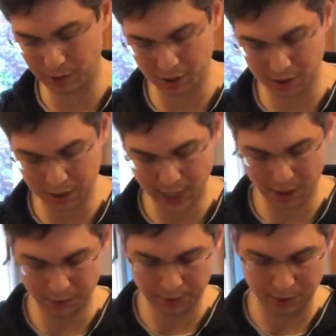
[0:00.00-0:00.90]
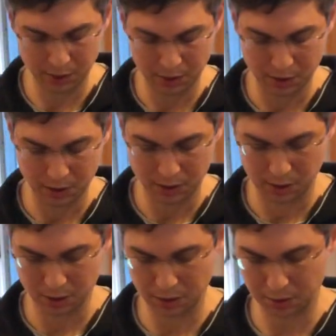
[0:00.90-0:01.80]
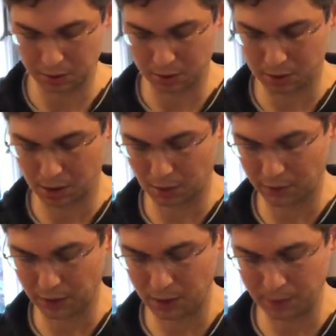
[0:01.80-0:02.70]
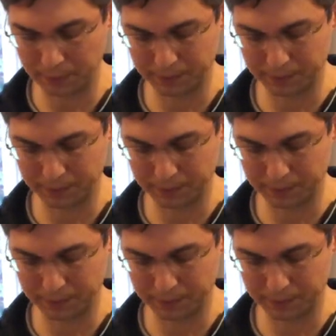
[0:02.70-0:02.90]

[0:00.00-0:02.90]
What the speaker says: written it down. I'll take over there.